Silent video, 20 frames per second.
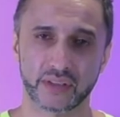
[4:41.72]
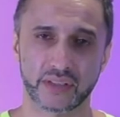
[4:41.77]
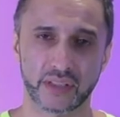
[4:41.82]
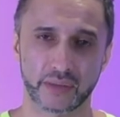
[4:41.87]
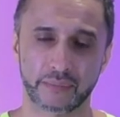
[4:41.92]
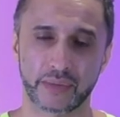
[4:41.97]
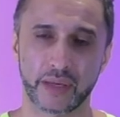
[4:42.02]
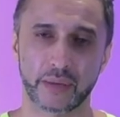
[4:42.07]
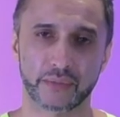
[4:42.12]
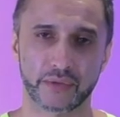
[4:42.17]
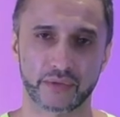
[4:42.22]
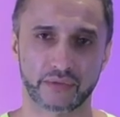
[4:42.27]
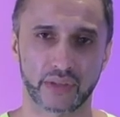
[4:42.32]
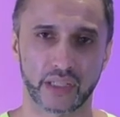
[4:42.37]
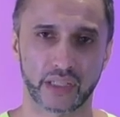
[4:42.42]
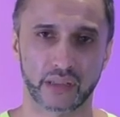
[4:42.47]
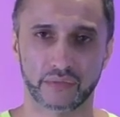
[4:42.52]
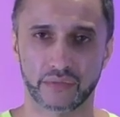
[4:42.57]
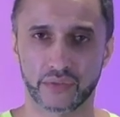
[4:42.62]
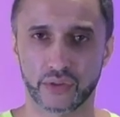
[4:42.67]
at
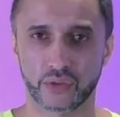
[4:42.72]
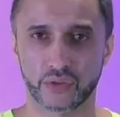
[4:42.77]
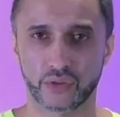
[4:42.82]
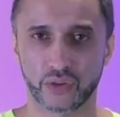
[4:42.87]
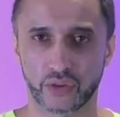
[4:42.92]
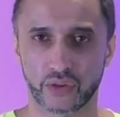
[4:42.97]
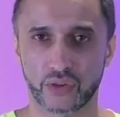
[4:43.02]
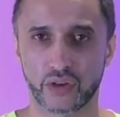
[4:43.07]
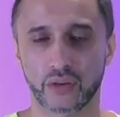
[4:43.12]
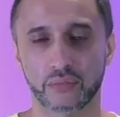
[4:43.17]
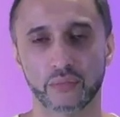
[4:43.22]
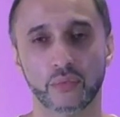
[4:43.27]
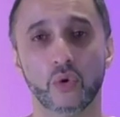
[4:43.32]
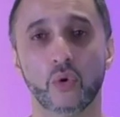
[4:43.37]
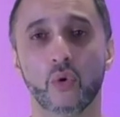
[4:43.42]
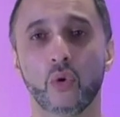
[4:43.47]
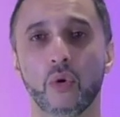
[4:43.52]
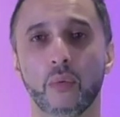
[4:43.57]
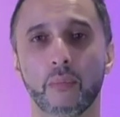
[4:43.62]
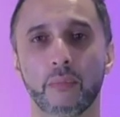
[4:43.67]
badmintonracketview.com
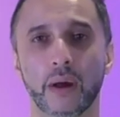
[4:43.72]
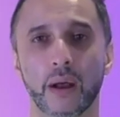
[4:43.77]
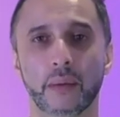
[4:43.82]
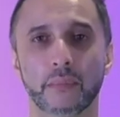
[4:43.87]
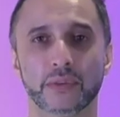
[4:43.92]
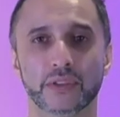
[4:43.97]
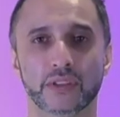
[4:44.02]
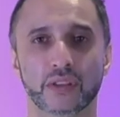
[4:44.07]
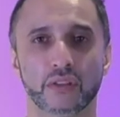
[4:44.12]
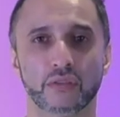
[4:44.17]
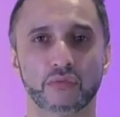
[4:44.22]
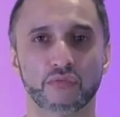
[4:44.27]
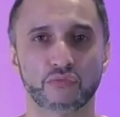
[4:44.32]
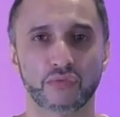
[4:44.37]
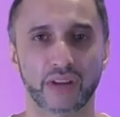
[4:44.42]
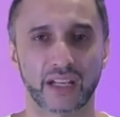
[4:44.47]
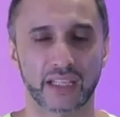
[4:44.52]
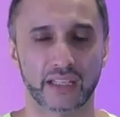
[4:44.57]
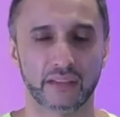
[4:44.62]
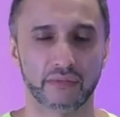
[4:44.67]
or
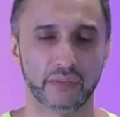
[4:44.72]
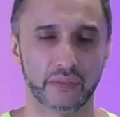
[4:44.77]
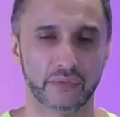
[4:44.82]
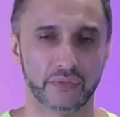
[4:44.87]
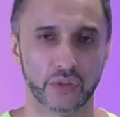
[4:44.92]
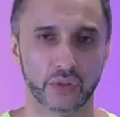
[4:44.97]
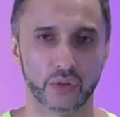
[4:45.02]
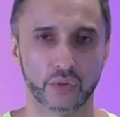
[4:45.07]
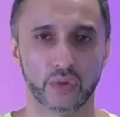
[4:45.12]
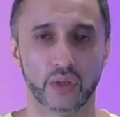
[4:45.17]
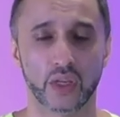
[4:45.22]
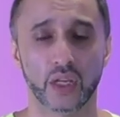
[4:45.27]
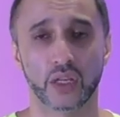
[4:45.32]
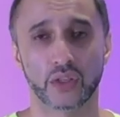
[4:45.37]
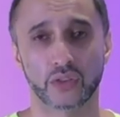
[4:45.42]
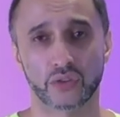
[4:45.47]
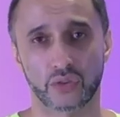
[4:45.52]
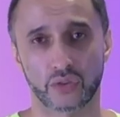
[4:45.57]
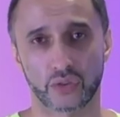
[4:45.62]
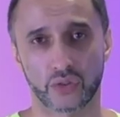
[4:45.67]

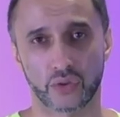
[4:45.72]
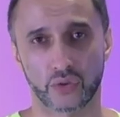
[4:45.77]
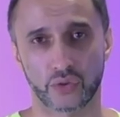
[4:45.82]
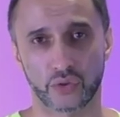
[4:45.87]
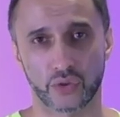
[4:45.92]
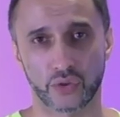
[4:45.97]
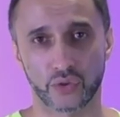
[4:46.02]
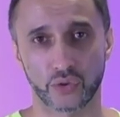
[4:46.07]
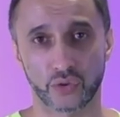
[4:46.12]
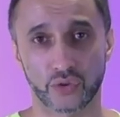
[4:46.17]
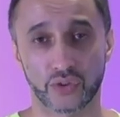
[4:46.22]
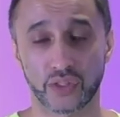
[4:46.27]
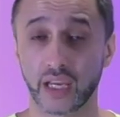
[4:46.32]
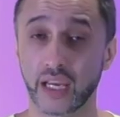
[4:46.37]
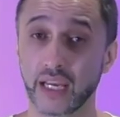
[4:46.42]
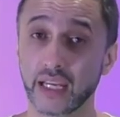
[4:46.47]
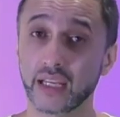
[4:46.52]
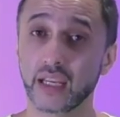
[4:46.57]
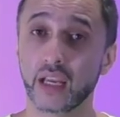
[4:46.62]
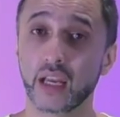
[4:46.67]

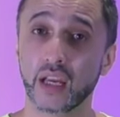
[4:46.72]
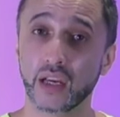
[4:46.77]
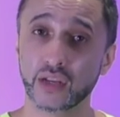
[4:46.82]
badmintonracketreview.co.uk.